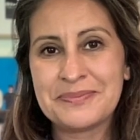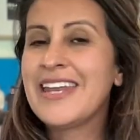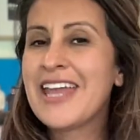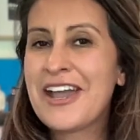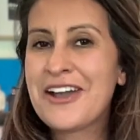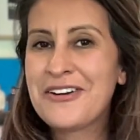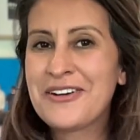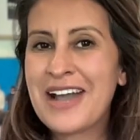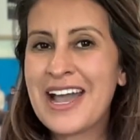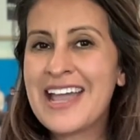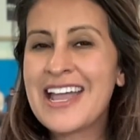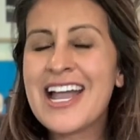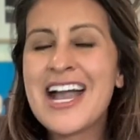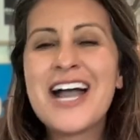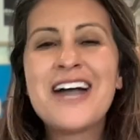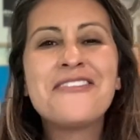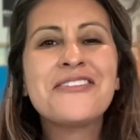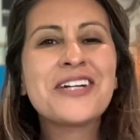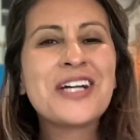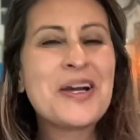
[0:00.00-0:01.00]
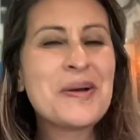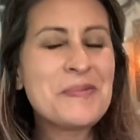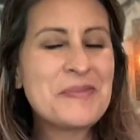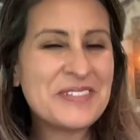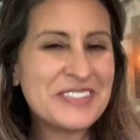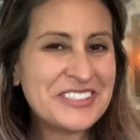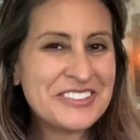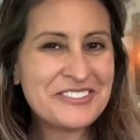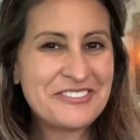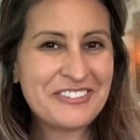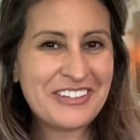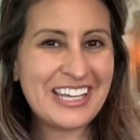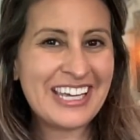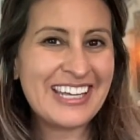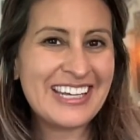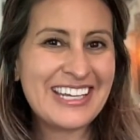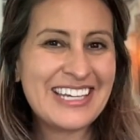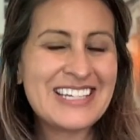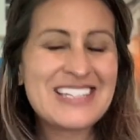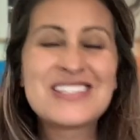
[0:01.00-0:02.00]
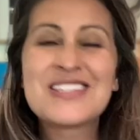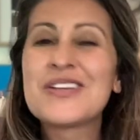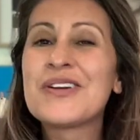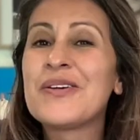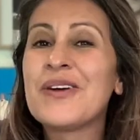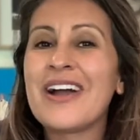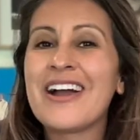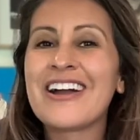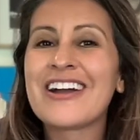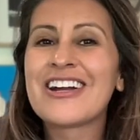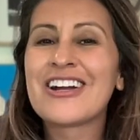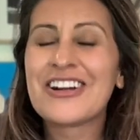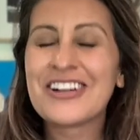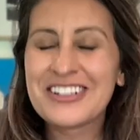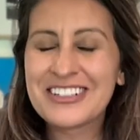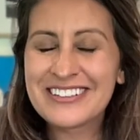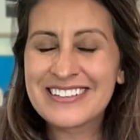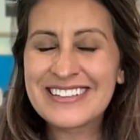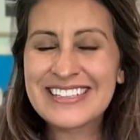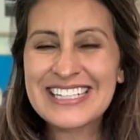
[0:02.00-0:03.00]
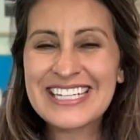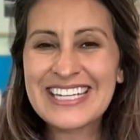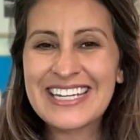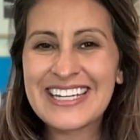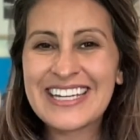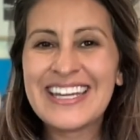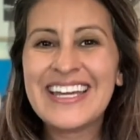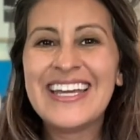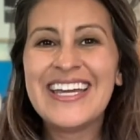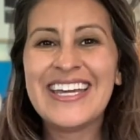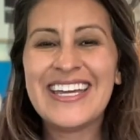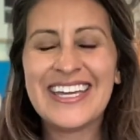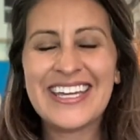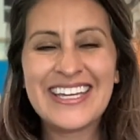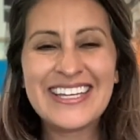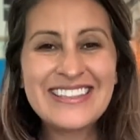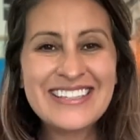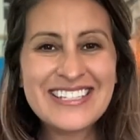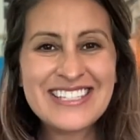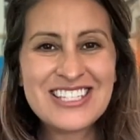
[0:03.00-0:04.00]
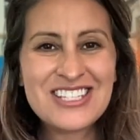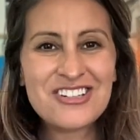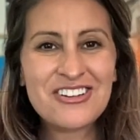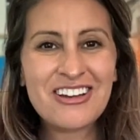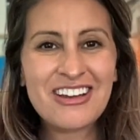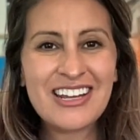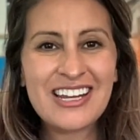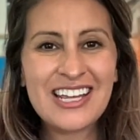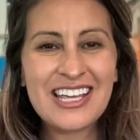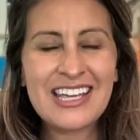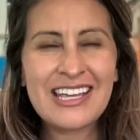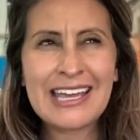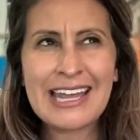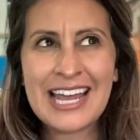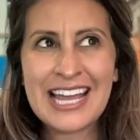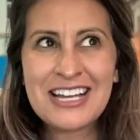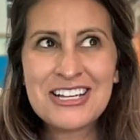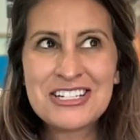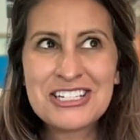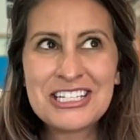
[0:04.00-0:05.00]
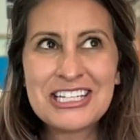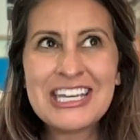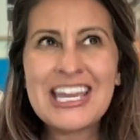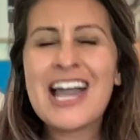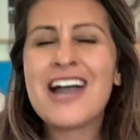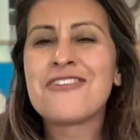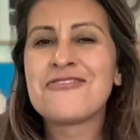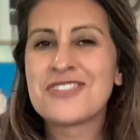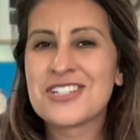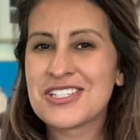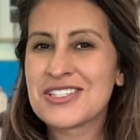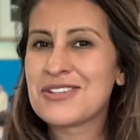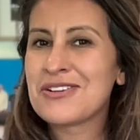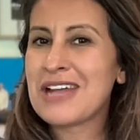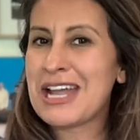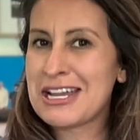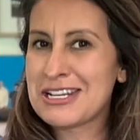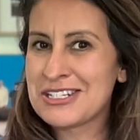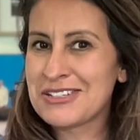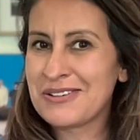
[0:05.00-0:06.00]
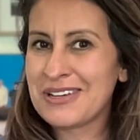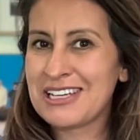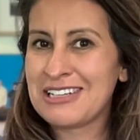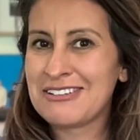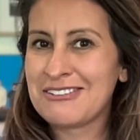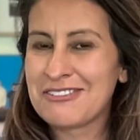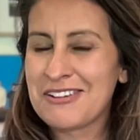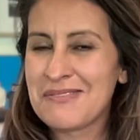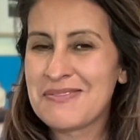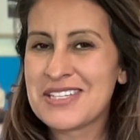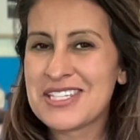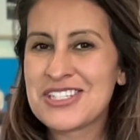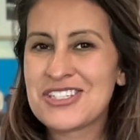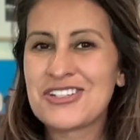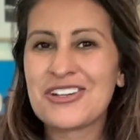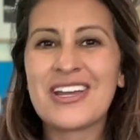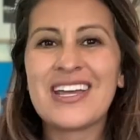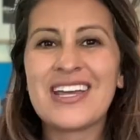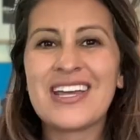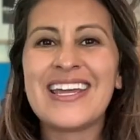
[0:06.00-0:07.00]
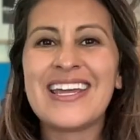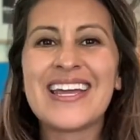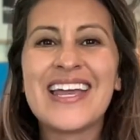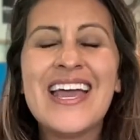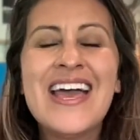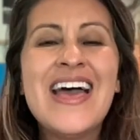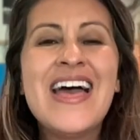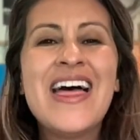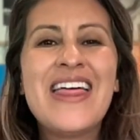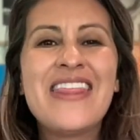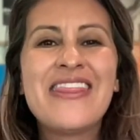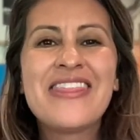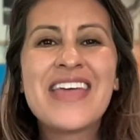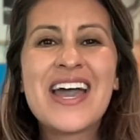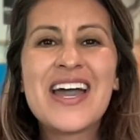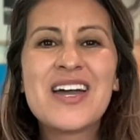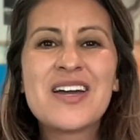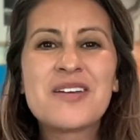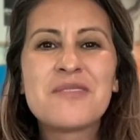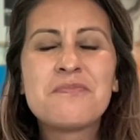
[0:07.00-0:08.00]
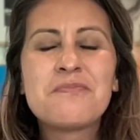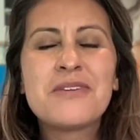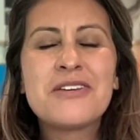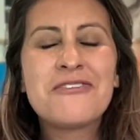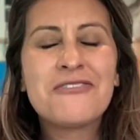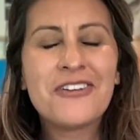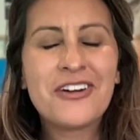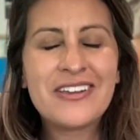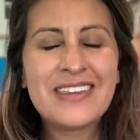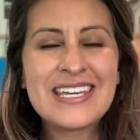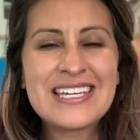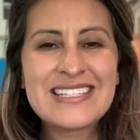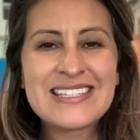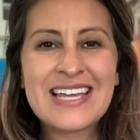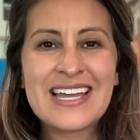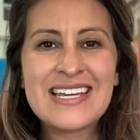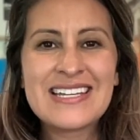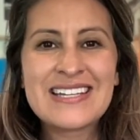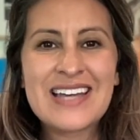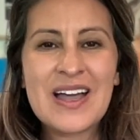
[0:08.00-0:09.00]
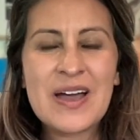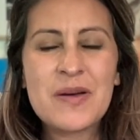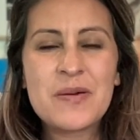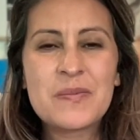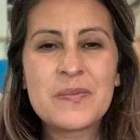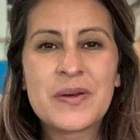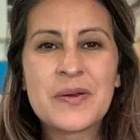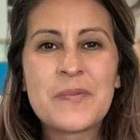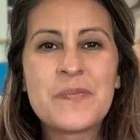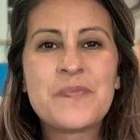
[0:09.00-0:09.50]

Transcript: Now, I have a couple of ladies who are currently in this training and actually have just graduated from this training that before they signed up,